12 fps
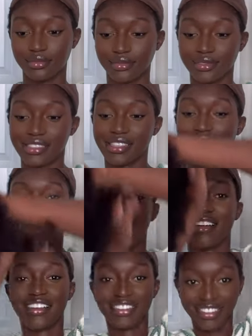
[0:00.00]
So
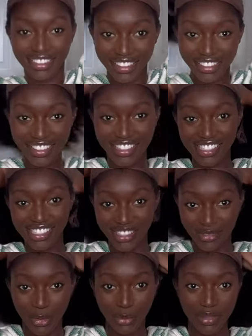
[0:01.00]
y'all, this is the
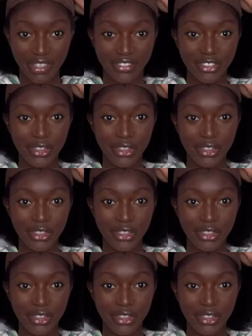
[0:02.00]
moment of